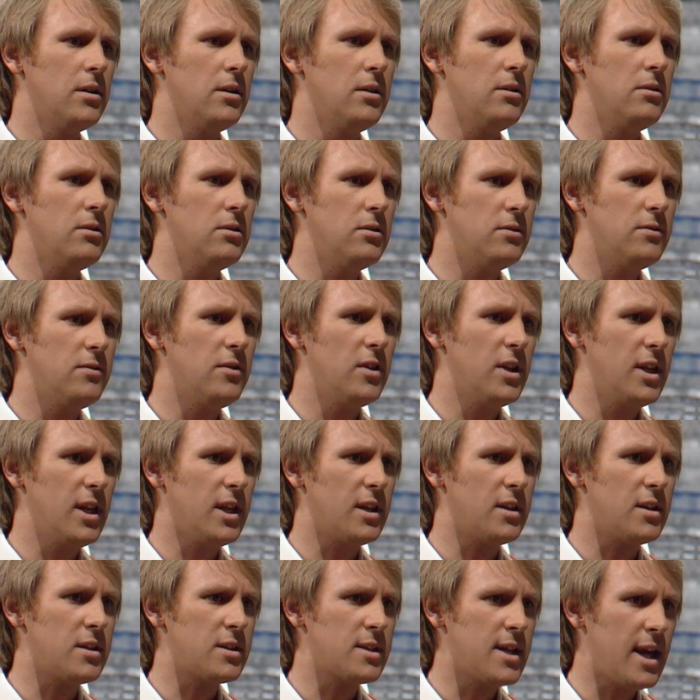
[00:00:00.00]
We do fully
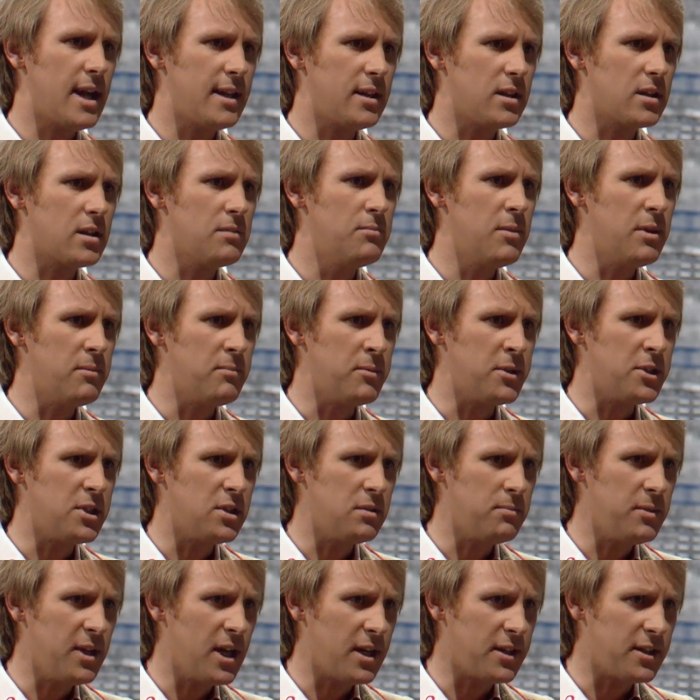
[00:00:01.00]
understand the commitment
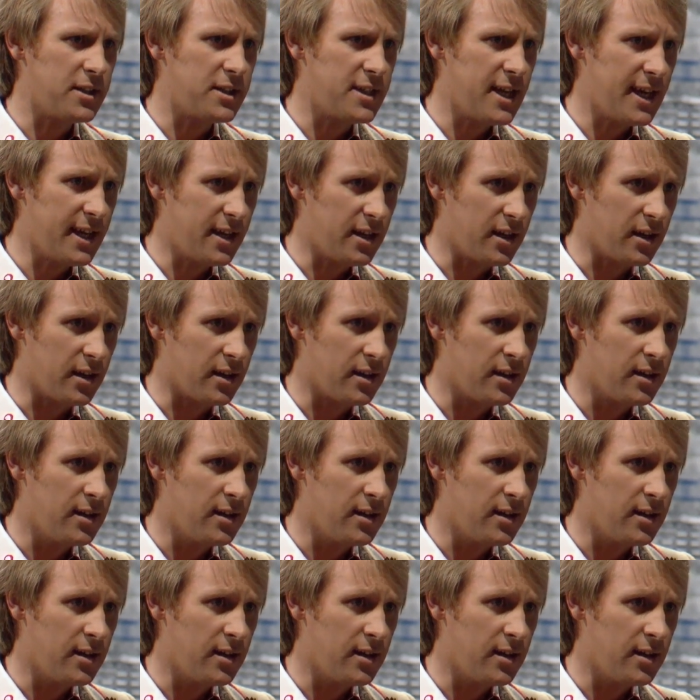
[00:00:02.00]
you'll be undertaking.